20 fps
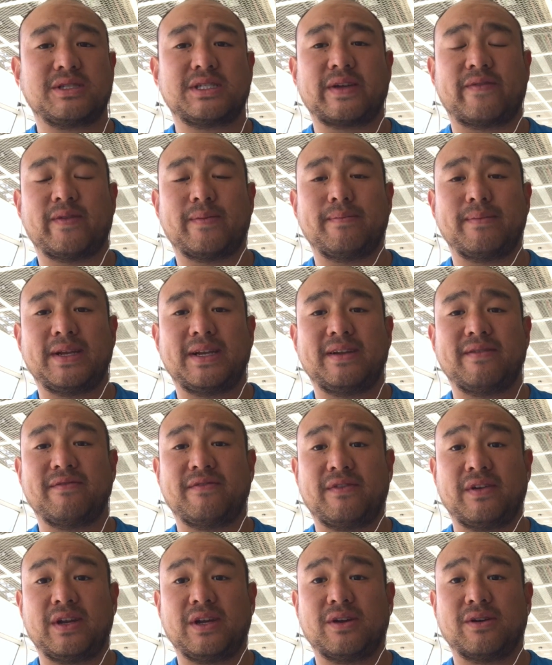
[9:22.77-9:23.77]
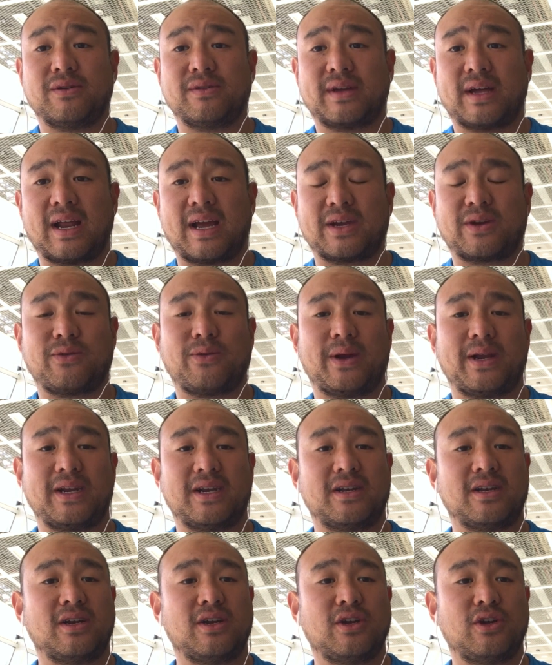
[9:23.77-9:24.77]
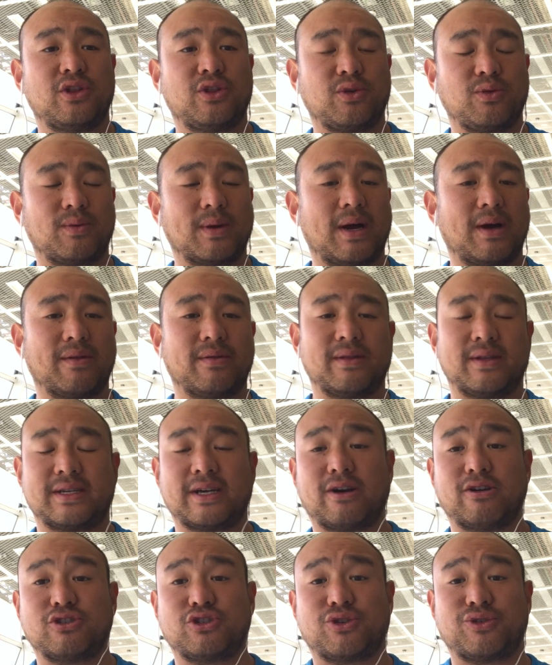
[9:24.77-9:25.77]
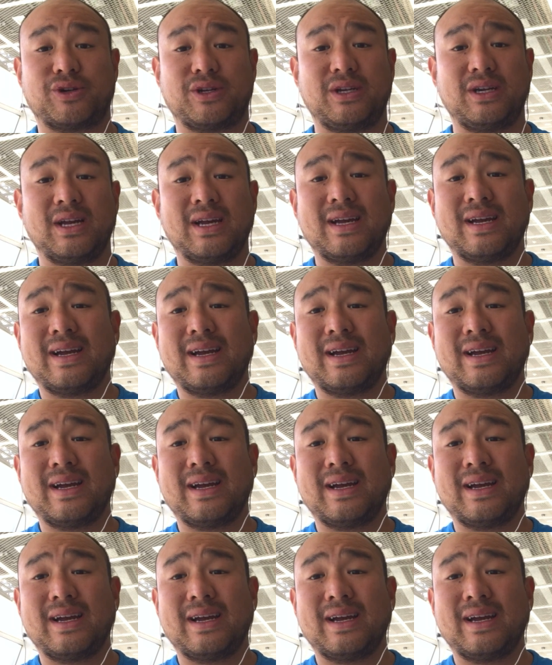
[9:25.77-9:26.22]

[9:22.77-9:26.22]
37-minute video that I created throughout the entire journey,